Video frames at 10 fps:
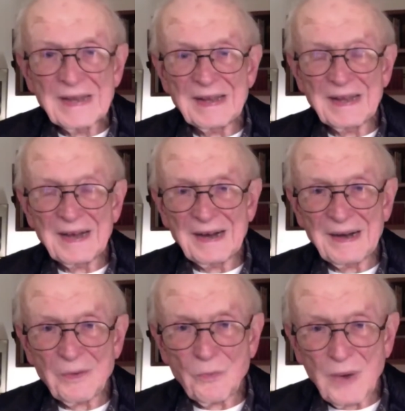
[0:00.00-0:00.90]

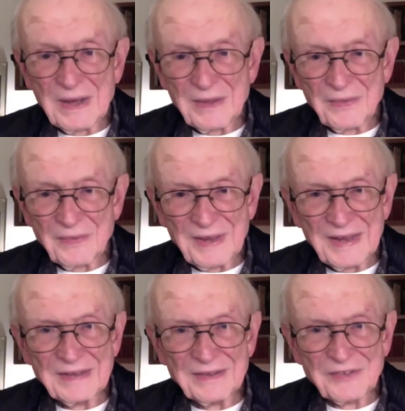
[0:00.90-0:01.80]
while
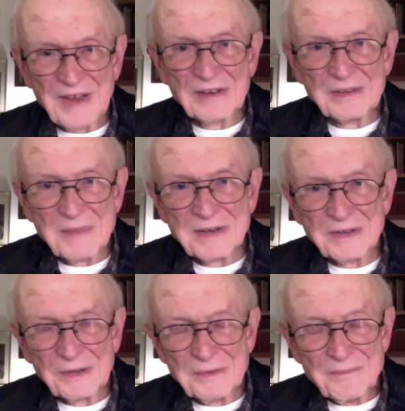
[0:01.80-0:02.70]
in
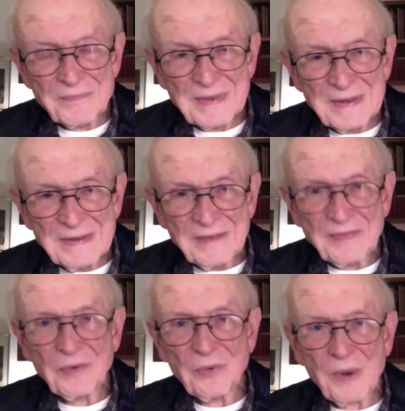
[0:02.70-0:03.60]
Sacramento,
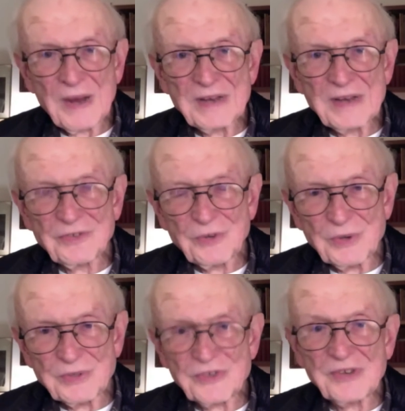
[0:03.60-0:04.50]
the whites who had
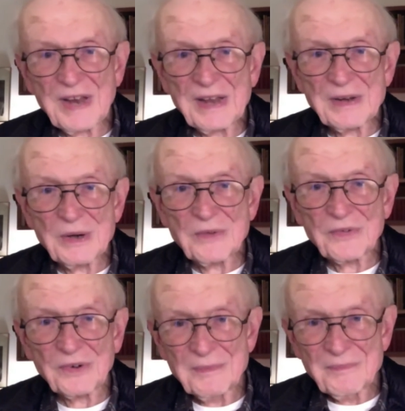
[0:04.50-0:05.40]
just taken
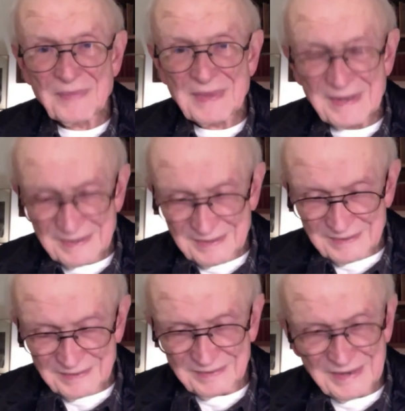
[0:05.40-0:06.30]
over
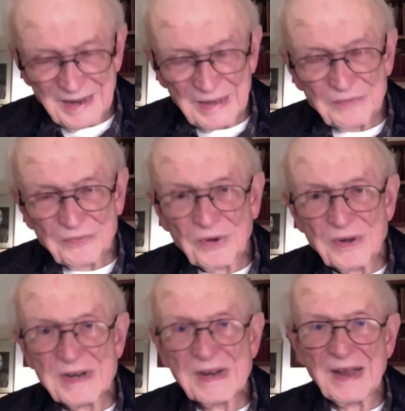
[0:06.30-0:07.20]

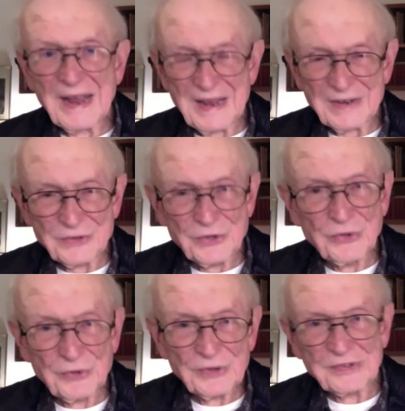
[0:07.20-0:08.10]
California and
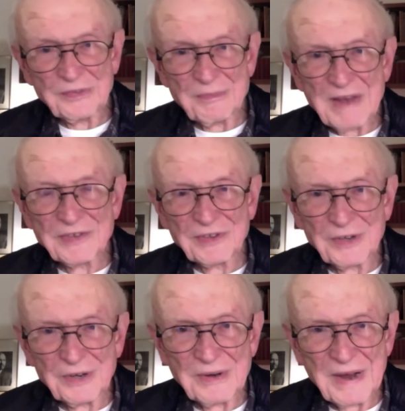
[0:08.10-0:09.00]
2/3 of
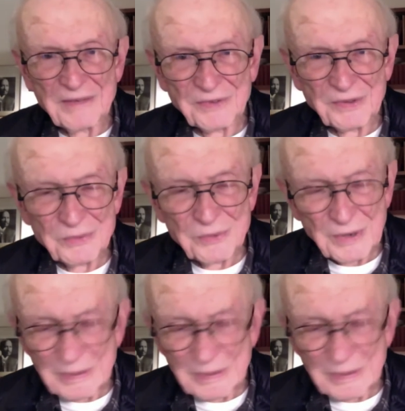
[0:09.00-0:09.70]
Mexico after the war